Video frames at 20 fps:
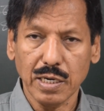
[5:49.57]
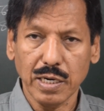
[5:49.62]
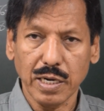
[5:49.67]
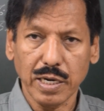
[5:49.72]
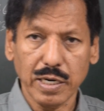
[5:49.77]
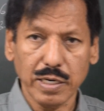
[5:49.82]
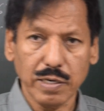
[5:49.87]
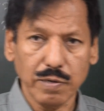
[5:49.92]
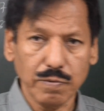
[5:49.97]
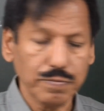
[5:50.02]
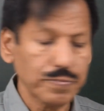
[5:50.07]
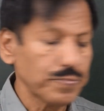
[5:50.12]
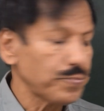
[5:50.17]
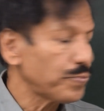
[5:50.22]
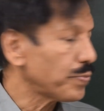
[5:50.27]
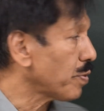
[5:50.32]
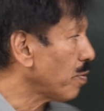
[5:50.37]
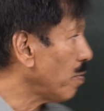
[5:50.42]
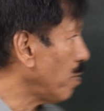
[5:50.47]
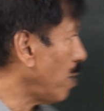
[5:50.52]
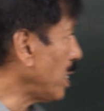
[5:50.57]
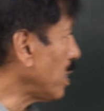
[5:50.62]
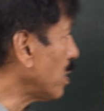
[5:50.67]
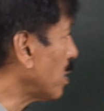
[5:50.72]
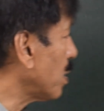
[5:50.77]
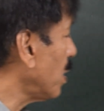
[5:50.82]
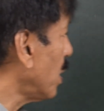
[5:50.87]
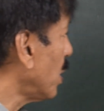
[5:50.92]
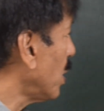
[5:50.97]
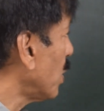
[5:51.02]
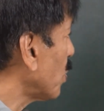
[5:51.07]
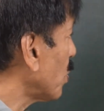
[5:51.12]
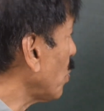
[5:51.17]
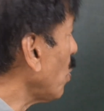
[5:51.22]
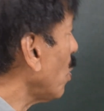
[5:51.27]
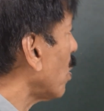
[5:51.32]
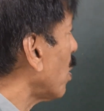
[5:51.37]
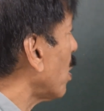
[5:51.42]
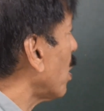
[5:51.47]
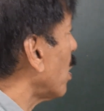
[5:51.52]
negative, right?
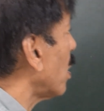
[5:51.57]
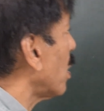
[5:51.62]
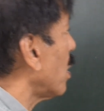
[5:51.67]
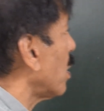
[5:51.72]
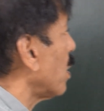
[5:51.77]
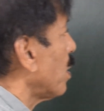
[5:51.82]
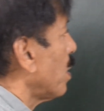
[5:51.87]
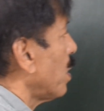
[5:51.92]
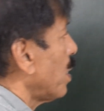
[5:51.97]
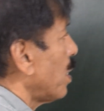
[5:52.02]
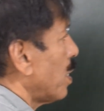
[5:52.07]
So,